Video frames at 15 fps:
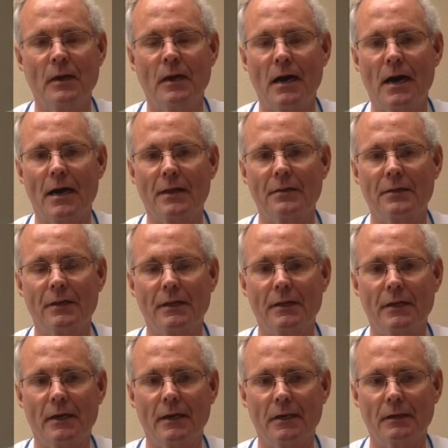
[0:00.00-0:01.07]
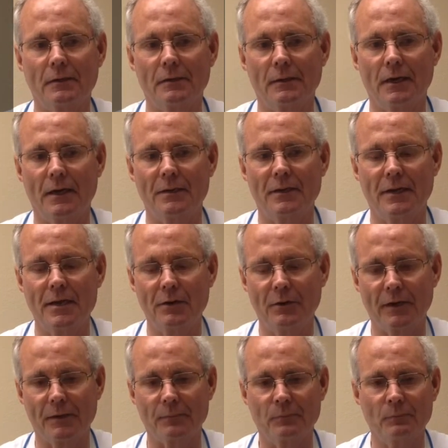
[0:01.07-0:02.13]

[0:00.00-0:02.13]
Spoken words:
on the hearing.